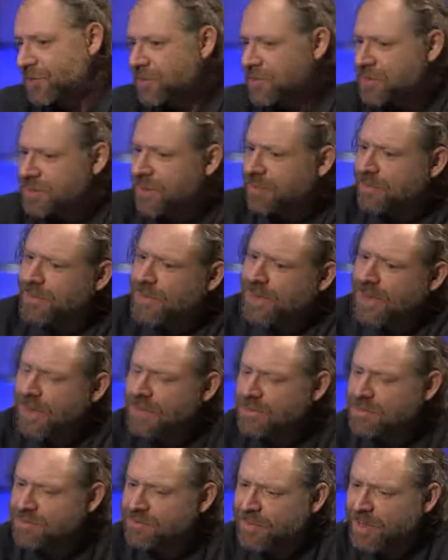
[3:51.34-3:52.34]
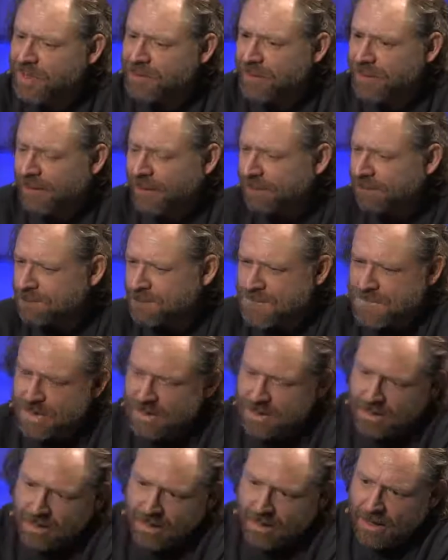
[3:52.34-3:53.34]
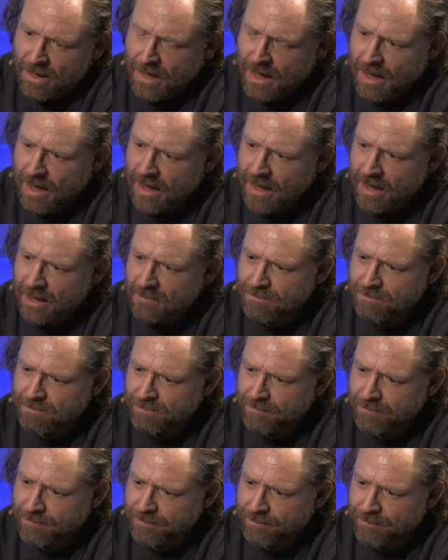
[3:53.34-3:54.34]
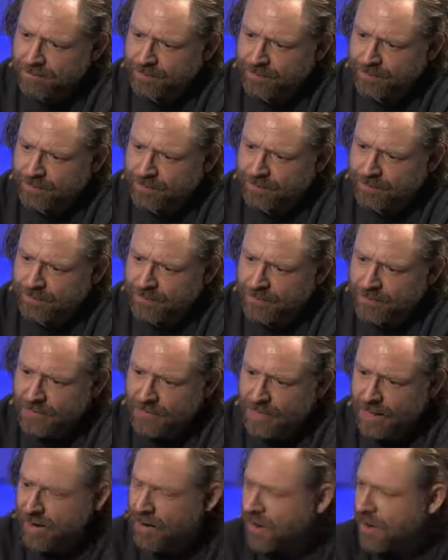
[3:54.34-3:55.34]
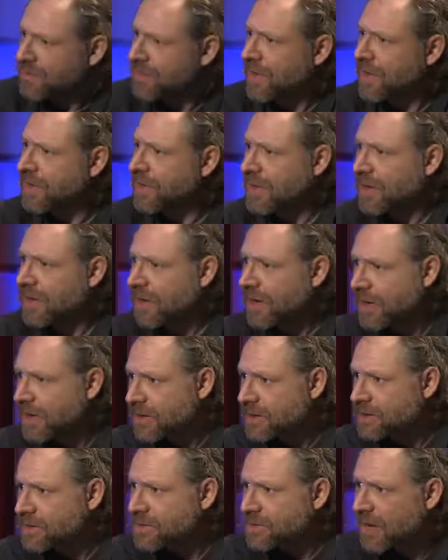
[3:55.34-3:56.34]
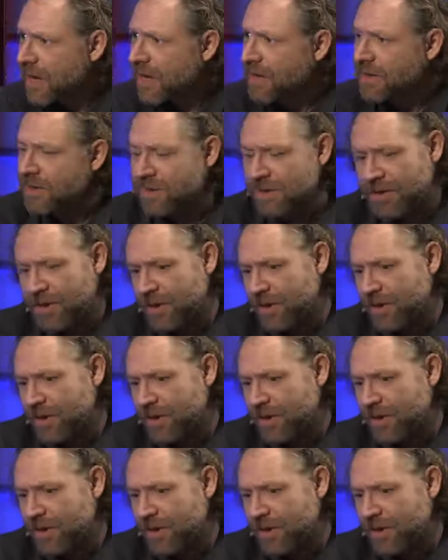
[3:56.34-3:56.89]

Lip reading: or something else. But no, I don't think that it is. I